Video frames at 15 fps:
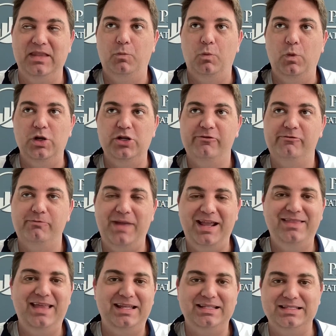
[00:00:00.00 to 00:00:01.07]
When you've
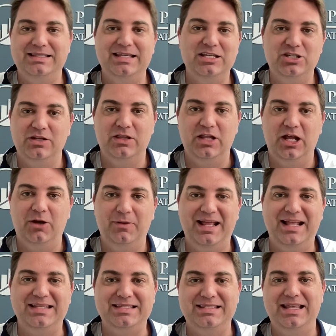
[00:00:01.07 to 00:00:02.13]
made that decision, though,
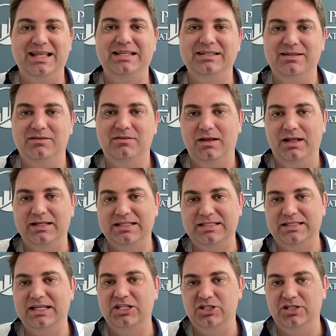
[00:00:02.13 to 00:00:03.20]
it's then a
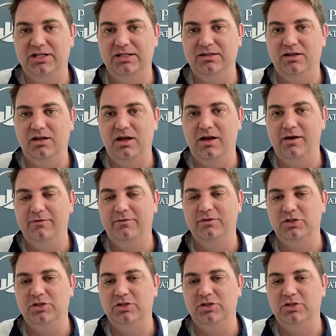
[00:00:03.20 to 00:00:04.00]
decision of,